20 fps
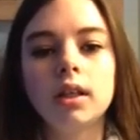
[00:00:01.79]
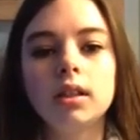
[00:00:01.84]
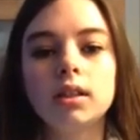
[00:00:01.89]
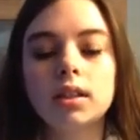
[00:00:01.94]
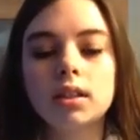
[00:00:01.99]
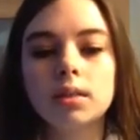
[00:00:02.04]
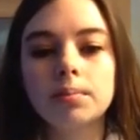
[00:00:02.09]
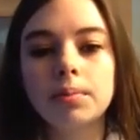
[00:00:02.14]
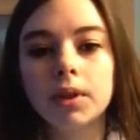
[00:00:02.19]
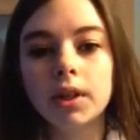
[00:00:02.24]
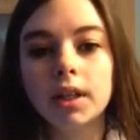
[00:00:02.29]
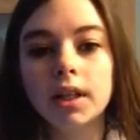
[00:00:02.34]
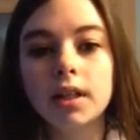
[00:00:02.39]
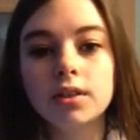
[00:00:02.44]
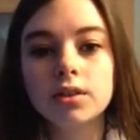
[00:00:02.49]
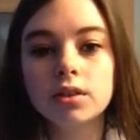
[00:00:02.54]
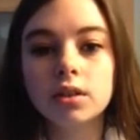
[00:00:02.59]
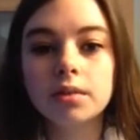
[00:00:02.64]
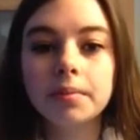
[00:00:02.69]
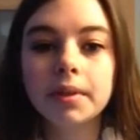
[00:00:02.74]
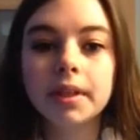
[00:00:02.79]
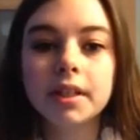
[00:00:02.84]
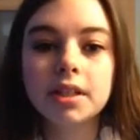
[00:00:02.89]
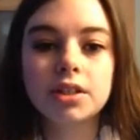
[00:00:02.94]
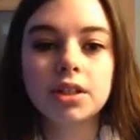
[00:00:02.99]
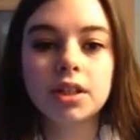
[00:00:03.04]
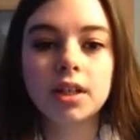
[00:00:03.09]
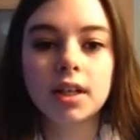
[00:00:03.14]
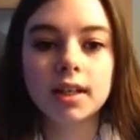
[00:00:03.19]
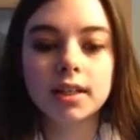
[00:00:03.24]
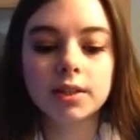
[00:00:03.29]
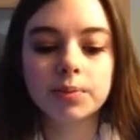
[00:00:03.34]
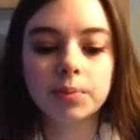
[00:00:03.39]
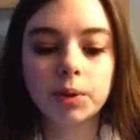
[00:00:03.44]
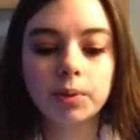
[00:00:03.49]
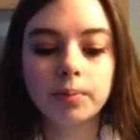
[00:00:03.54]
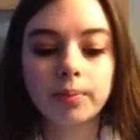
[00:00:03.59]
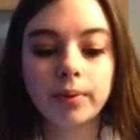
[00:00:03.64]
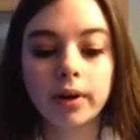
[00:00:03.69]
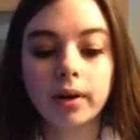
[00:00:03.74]
Disability discrimination has
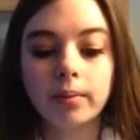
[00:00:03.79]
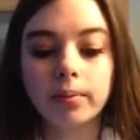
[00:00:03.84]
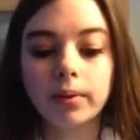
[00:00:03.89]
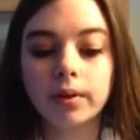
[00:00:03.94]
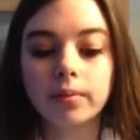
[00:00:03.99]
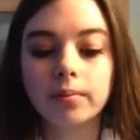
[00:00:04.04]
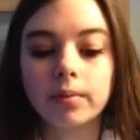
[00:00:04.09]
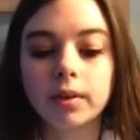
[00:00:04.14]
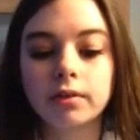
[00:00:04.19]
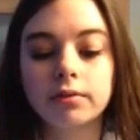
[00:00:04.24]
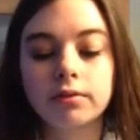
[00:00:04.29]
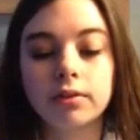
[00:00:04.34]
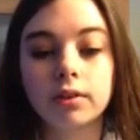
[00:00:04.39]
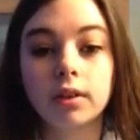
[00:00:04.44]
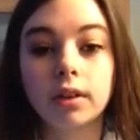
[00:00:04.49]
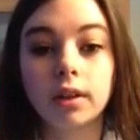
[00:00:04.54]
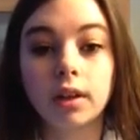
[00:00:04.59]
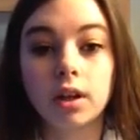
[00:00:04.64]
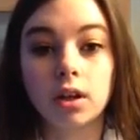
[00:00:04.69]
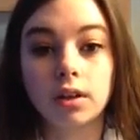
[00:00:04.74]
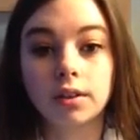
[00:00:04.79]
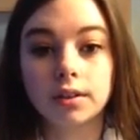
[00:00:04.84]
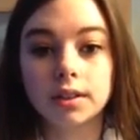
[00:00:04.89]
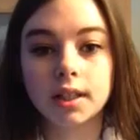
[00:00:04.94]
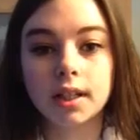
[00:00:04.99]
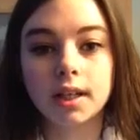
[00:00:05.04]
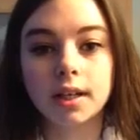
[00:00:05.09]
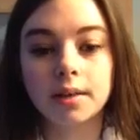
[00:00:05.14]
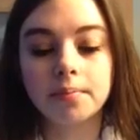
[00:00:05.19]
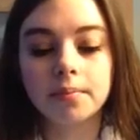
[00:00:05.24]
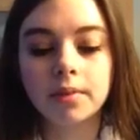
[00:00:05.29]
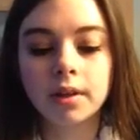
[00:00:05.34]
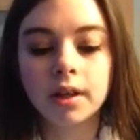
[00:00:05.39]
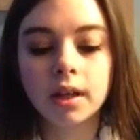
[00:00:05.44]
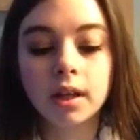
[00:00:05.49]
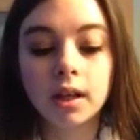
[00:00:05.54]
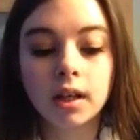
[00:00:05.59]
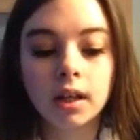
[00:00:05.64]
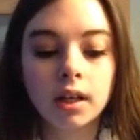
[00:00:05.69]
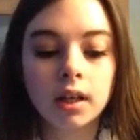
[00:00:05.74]
been a problem for a long time.
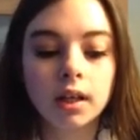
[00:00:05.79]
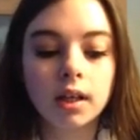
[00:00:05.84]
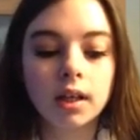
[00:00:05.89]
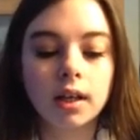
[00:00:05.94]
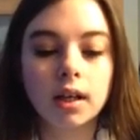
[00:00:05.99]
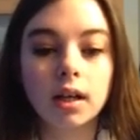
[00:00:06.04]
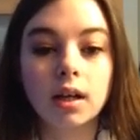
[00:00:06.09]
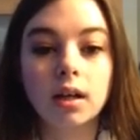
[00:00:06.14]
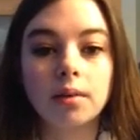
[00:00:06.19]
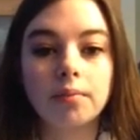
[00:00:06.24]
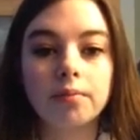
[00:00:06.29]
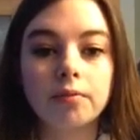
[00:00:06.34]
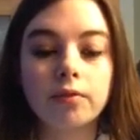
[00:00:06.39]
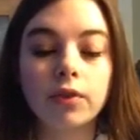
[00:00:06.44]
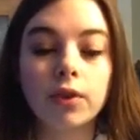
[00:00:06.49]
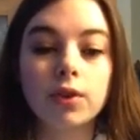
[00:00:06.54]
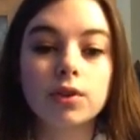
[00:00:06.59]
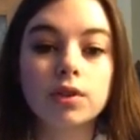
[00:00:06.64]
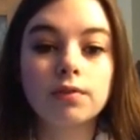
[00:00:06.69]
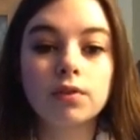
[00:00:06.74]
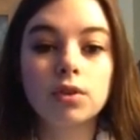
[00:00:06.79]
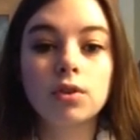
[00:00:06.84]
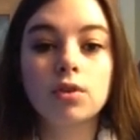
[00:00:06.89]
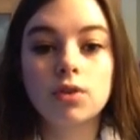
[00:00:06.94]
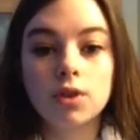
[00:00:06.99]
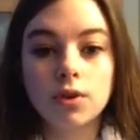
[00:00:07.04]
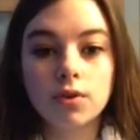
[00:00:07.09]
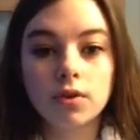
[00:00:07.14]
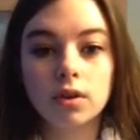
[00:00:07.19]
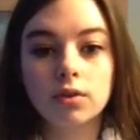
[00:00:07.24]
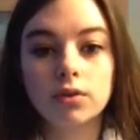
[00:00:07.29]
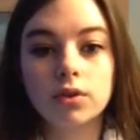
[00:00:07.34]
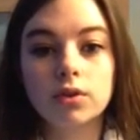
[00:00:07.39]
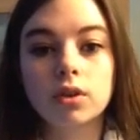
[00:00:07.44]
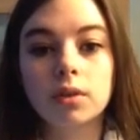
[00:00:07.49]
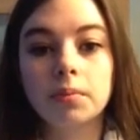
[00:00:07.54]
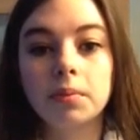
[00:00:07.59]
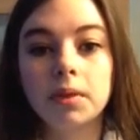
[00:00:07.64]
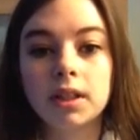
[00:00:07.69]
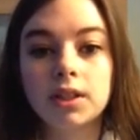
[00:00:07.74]
For those of you who don't know,
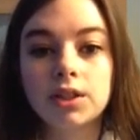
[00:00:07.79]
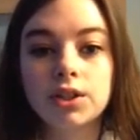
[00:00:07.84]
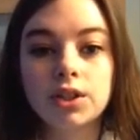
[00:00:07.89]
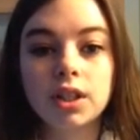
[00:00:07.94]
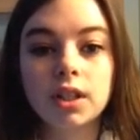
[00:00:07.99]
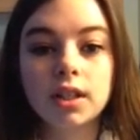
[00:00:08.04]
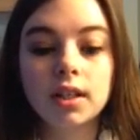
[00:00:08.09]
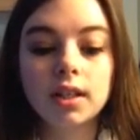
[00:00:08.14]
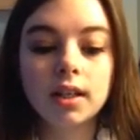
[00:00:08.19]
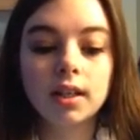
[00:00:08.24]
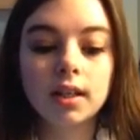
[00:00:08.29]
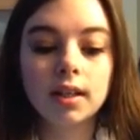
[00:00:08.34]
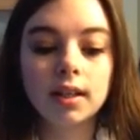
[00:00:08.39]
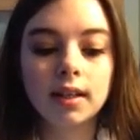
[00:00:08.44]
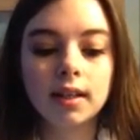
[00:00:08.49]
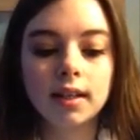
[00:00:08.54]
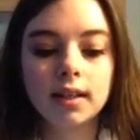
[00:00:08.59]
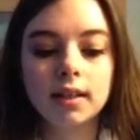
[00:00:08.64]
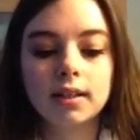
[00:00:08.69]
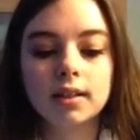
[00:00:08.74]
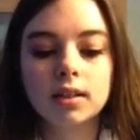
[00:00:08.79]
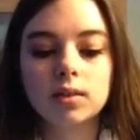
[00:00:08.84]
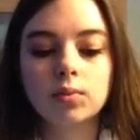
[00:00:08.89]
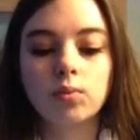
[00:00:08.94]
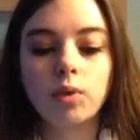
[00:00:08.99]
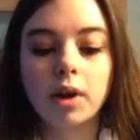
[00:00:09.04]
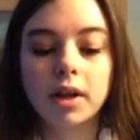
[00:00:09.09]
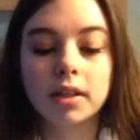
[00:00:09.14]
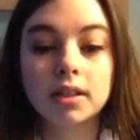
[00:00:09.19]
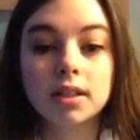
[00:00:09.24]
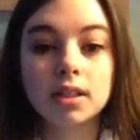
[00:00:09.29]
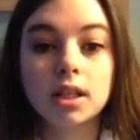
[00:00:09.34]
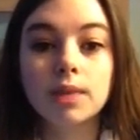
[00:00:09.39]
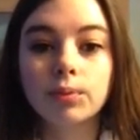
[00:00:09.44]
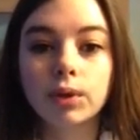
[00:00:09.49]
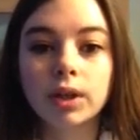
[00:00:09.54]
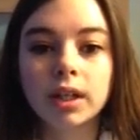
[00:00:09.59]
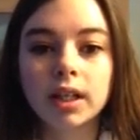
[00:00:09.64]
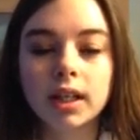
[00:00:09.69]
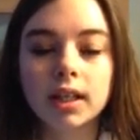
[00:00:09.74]
discrimination is when
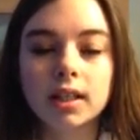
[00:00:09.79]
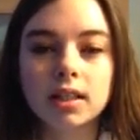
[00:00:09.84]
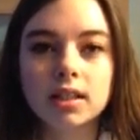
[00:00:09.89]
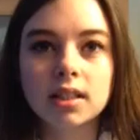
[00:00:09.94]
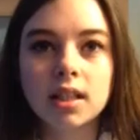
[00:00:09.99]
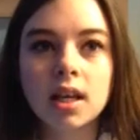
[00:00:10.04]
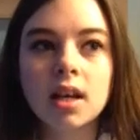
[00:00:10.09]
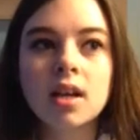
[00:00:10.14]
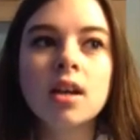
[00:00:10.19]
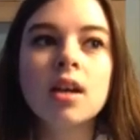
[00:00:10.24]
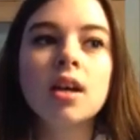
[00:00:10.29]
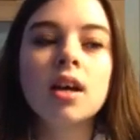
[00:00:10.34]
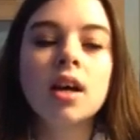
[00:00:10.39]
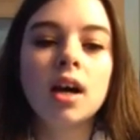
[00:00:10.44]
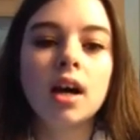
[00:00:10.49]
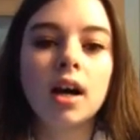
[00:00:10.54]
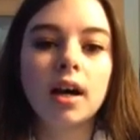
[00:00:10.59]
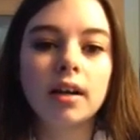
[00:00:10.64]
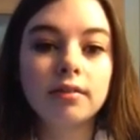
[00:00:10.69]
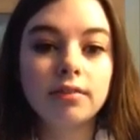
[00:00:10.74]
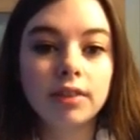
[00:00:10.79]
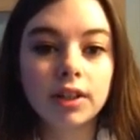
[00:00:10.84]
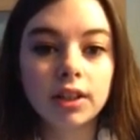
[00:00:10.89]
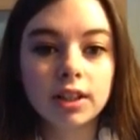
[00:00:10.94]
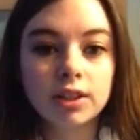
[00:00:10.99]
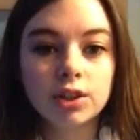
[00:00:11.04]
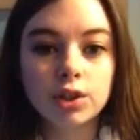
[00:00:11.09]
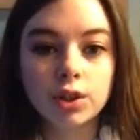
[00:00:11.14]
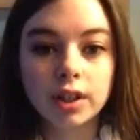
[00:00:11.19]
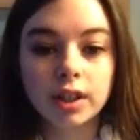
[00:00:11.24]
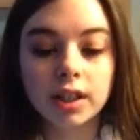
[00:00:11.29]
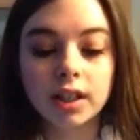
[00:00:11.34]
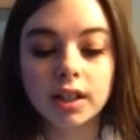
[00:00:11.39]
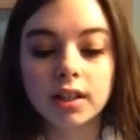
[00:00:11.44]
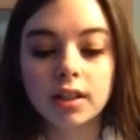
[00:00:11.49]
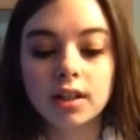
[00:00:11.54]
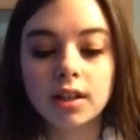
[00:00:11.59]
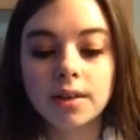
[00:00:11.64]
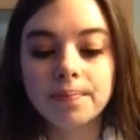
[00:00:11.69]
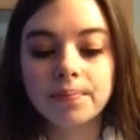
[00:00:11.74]
someone is unfairly
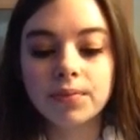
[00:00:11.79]
treated